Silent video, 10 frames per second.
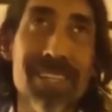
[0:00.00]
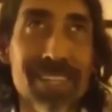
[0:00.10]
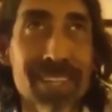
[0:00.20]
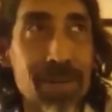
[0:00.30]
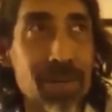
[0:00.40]

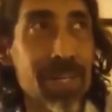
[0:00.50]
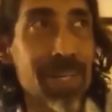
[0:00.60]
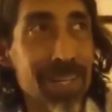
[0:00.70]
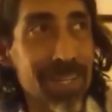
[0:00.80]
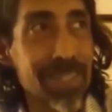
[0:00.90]
you know,
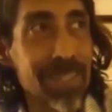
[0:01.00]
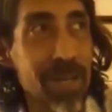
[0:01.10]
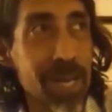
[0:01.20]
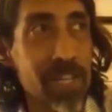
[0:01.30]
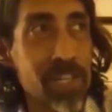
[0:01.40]
uh,
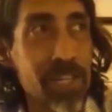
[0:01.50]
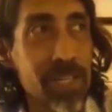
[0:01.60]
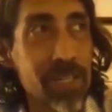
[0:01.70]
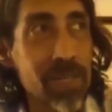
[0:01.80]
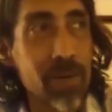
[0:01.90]

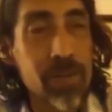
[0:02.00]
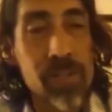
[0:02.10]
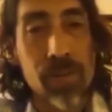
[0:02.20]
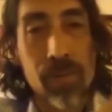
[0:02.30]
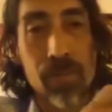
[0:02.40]
ancient
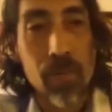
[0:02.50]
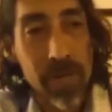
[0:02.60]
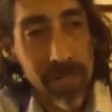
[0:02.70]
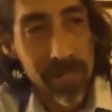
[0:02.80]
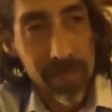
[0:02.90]
culture
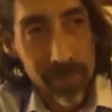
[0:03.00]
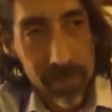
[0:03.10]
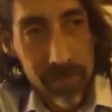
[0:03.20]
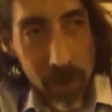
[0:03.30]
pointing a